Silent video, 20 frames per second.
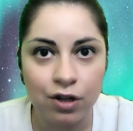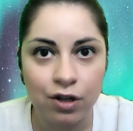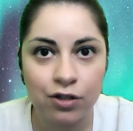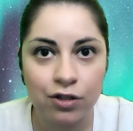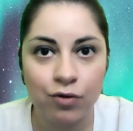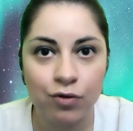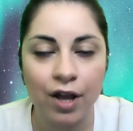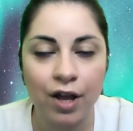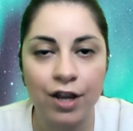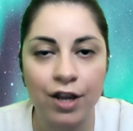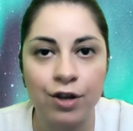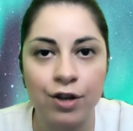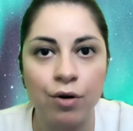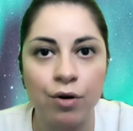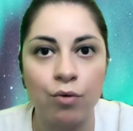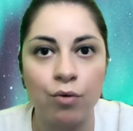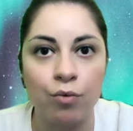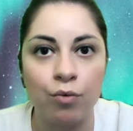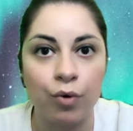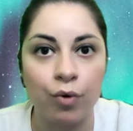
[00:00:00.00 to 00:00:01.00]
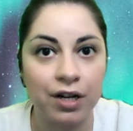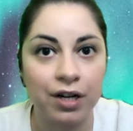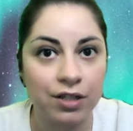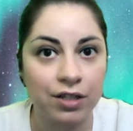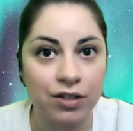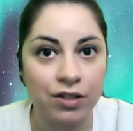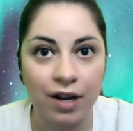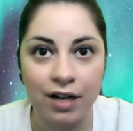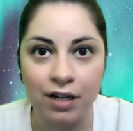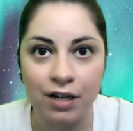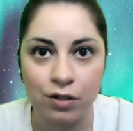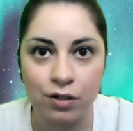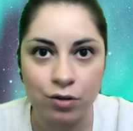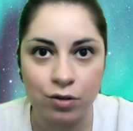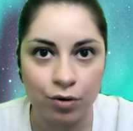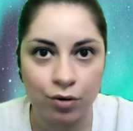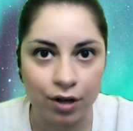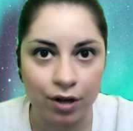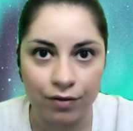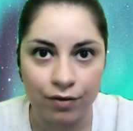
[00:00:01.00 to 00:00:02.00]
so that you don't run into any
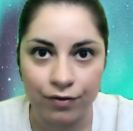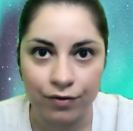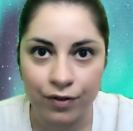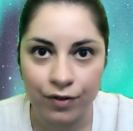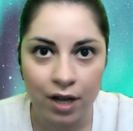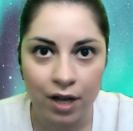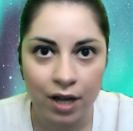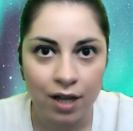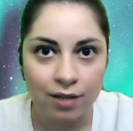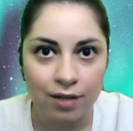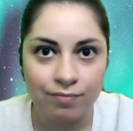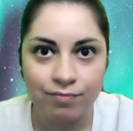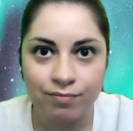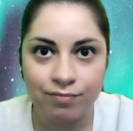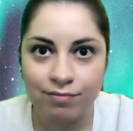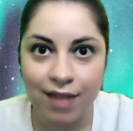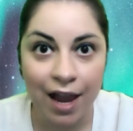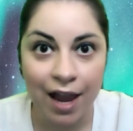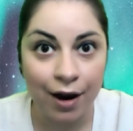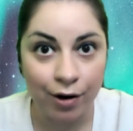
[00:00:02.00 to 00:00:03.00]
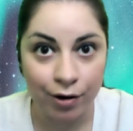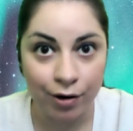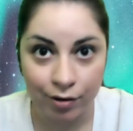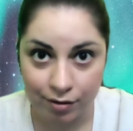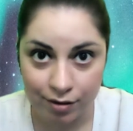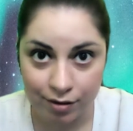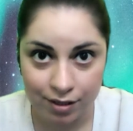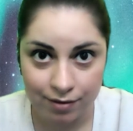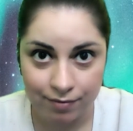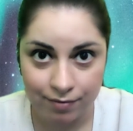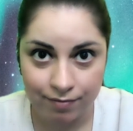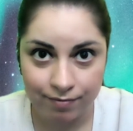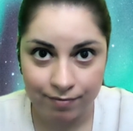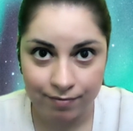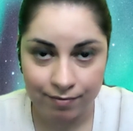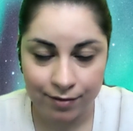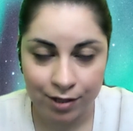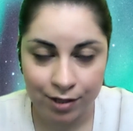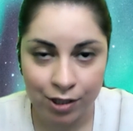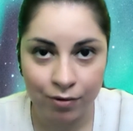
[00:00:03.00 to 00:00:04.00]
sort of errors,
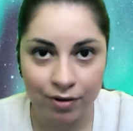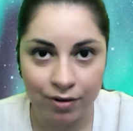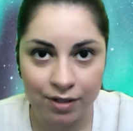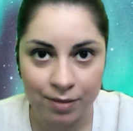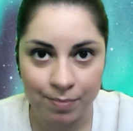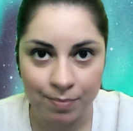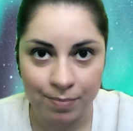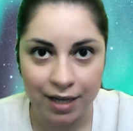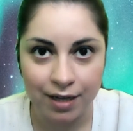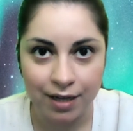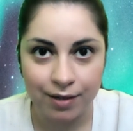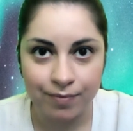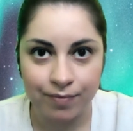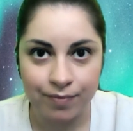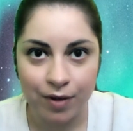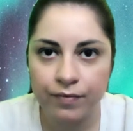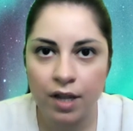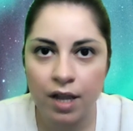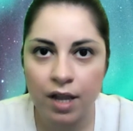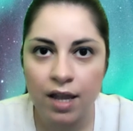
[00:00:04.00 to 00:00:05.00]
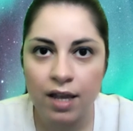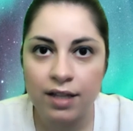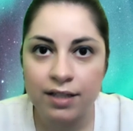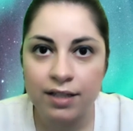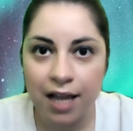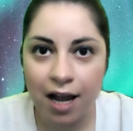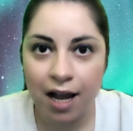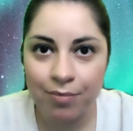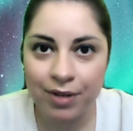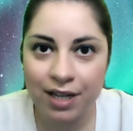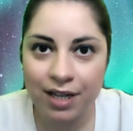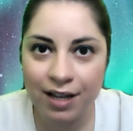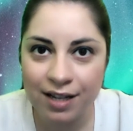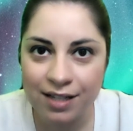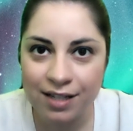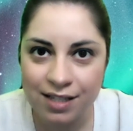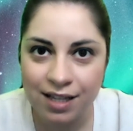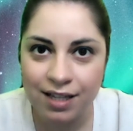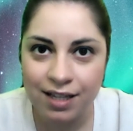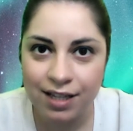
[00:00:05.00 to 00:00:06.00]
so to speak. Now,
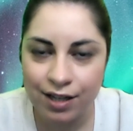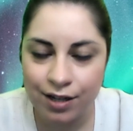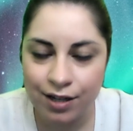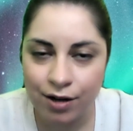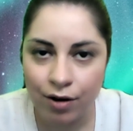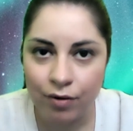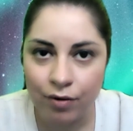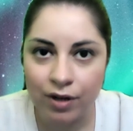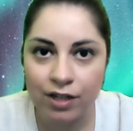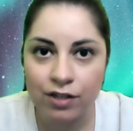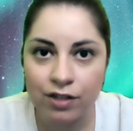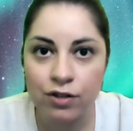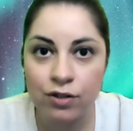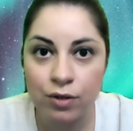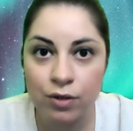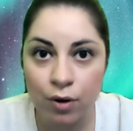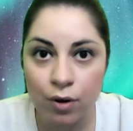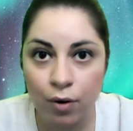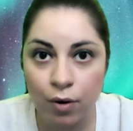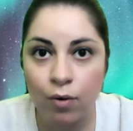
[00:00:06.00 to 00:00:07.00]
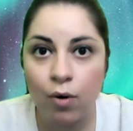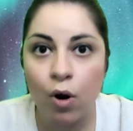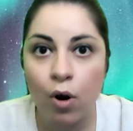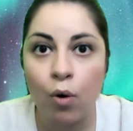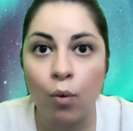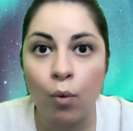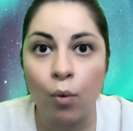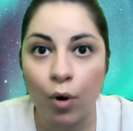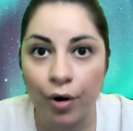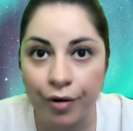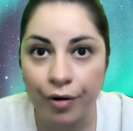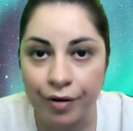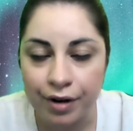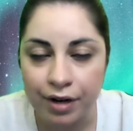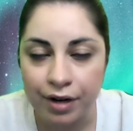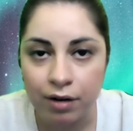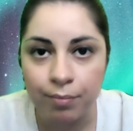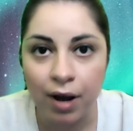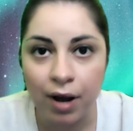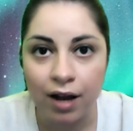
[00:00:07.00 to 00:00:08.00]
because the ego is so
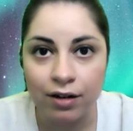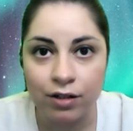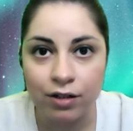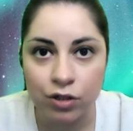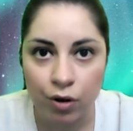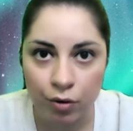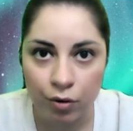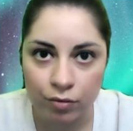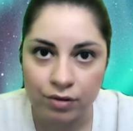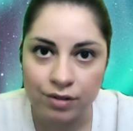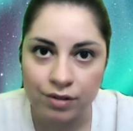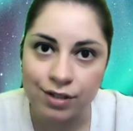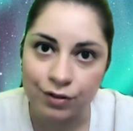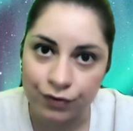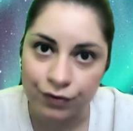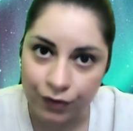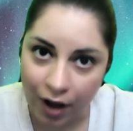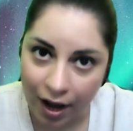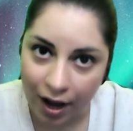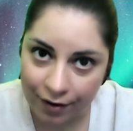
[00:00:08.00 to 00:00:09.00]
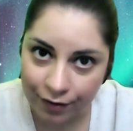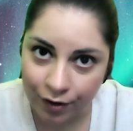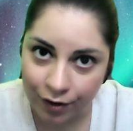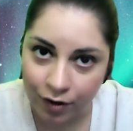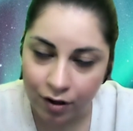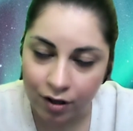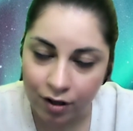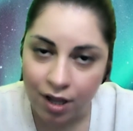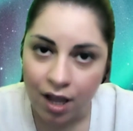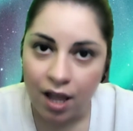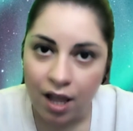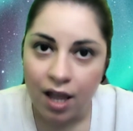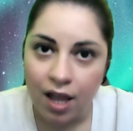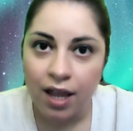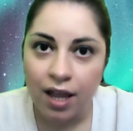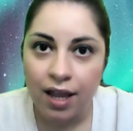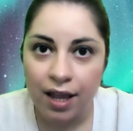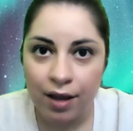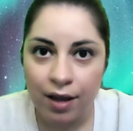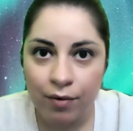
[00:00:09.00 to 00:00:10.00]
worried about its own survival,
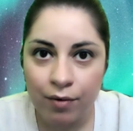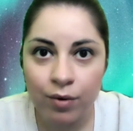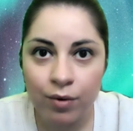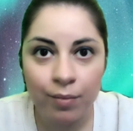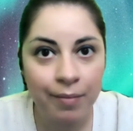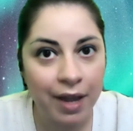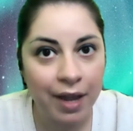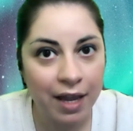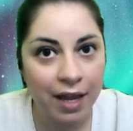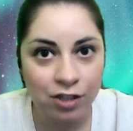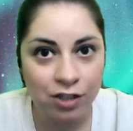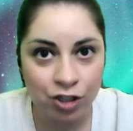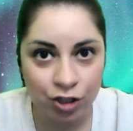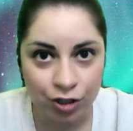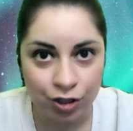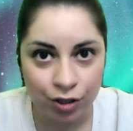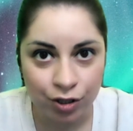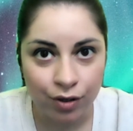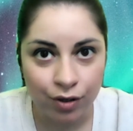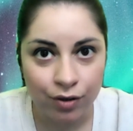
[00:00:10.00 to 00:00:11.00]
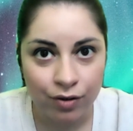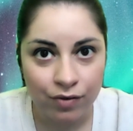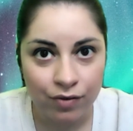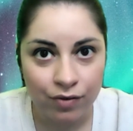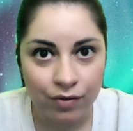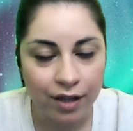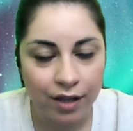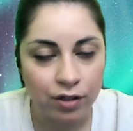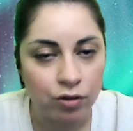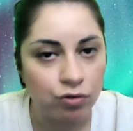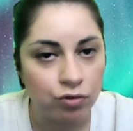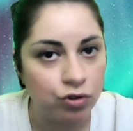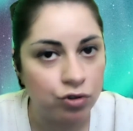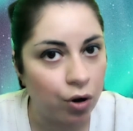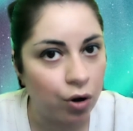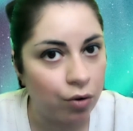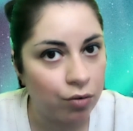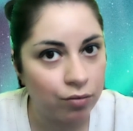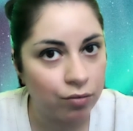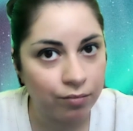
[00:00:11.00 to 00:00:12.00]
it will make sure that you
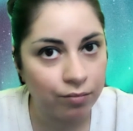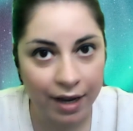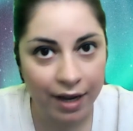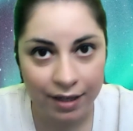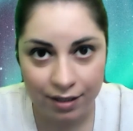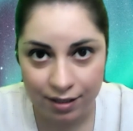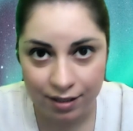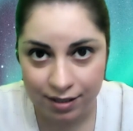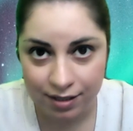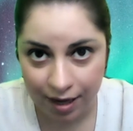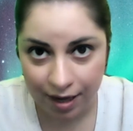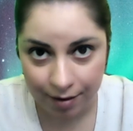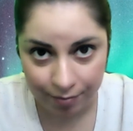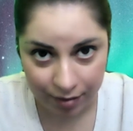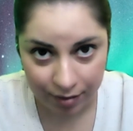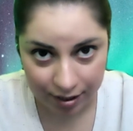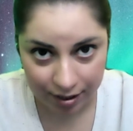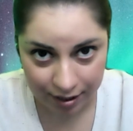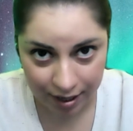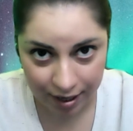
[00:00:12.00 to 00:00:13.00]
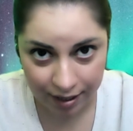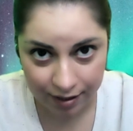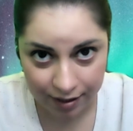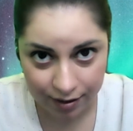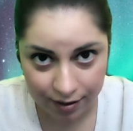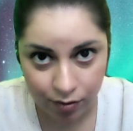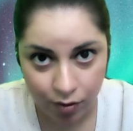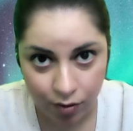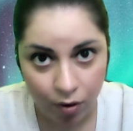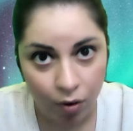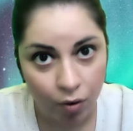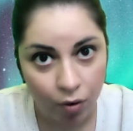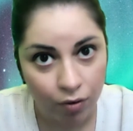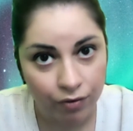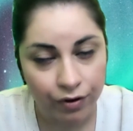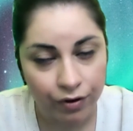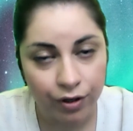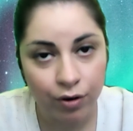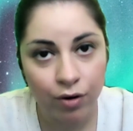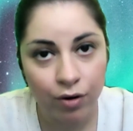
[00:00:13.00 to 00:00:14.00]
don't make the same mistakes
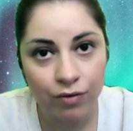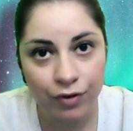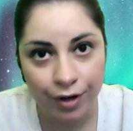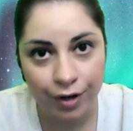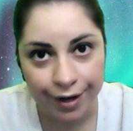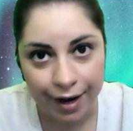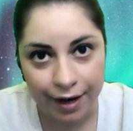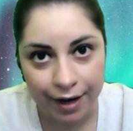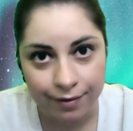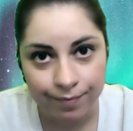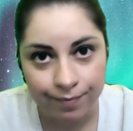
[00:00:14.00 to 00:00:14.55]
over and over again.